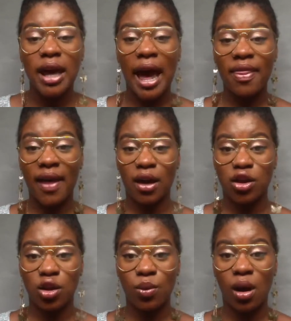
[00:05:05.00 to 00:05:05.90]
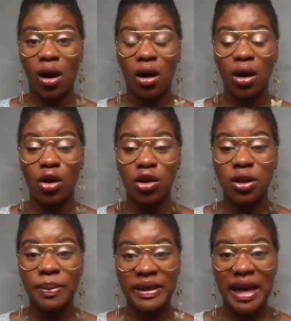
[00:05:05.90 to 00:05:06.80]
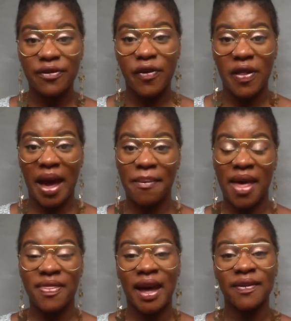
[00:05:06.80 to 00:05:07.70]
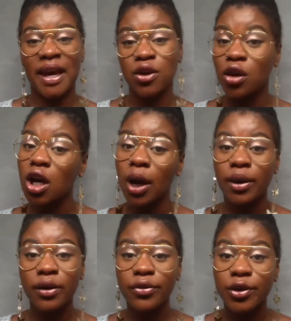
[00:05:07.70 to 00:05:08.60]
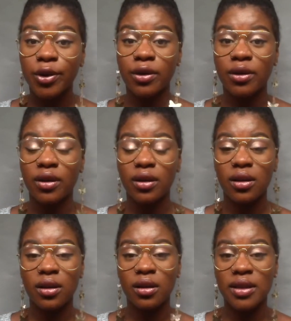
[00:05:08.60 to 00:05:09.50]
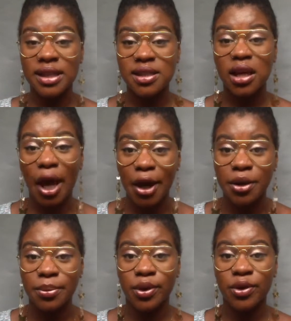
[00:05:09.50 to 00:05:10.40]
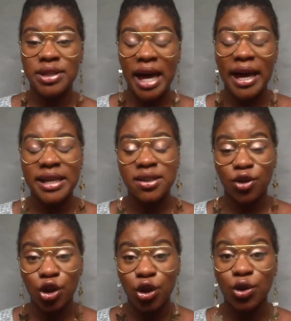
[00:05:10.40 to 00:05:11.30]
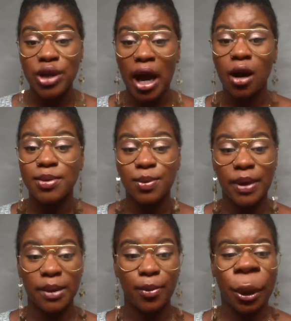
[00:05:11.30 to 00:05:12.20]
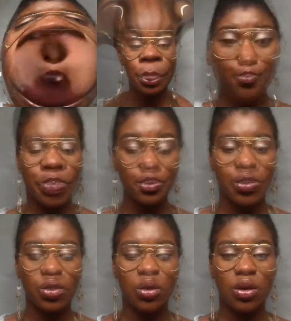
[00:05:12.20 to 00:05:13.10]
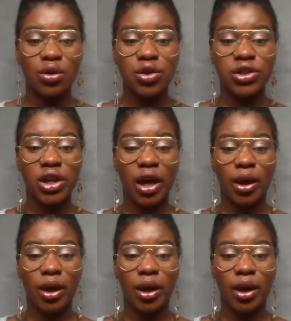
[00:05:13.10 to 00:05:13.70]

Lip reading: and that you are going to be there for them and that they're not going through this alone, because that is a huge help to people. Also,